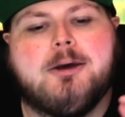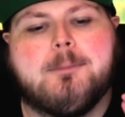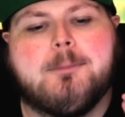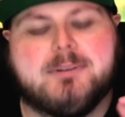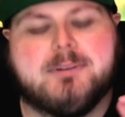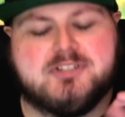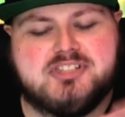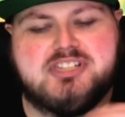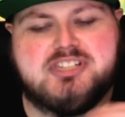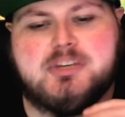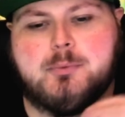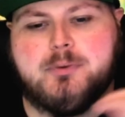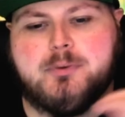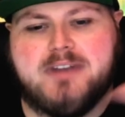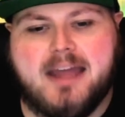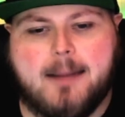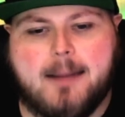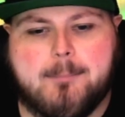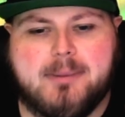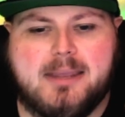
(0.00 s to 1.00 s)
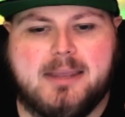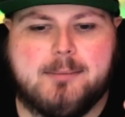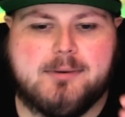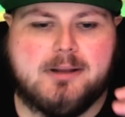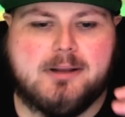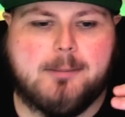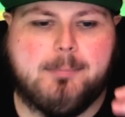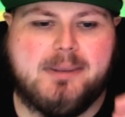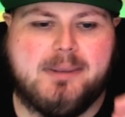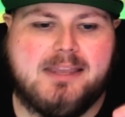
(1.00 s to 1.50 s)
but she would not be able to
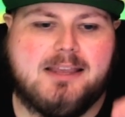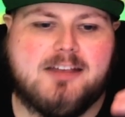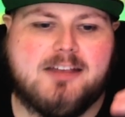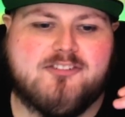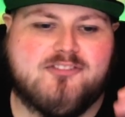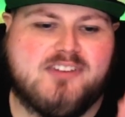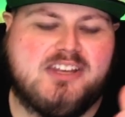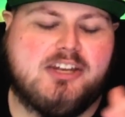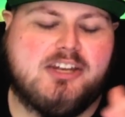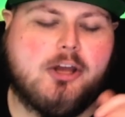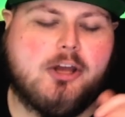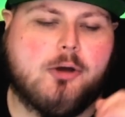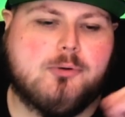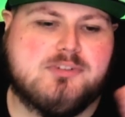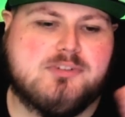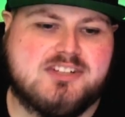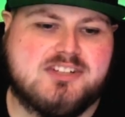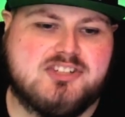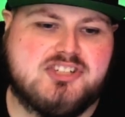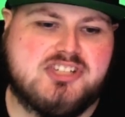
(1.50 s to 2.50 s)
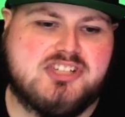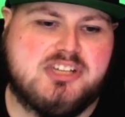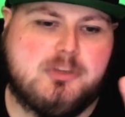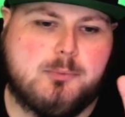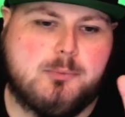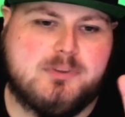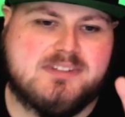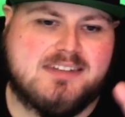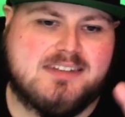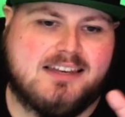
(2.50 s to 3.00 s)
compete in veto since she
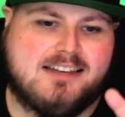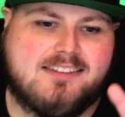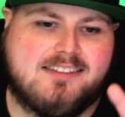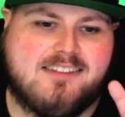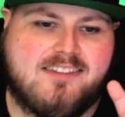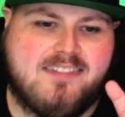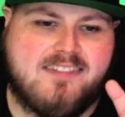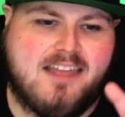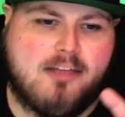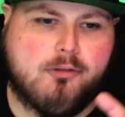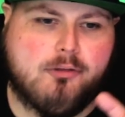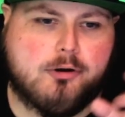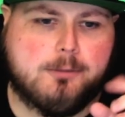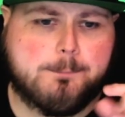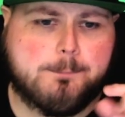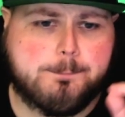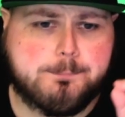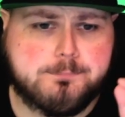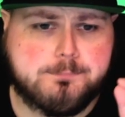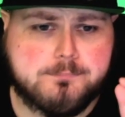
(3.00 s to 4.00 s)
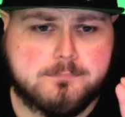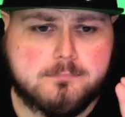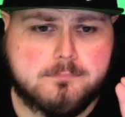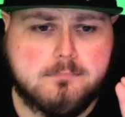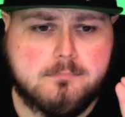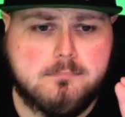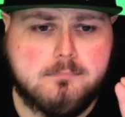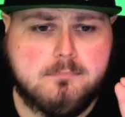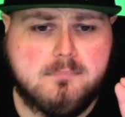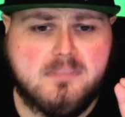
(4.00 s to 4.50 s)
was in the nether.
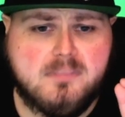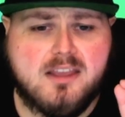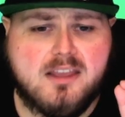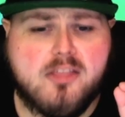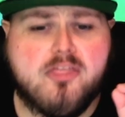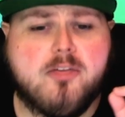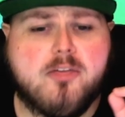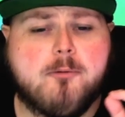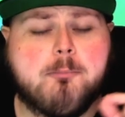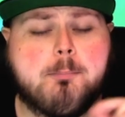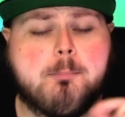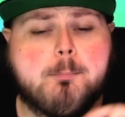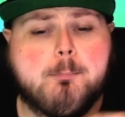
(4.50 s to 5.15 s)
The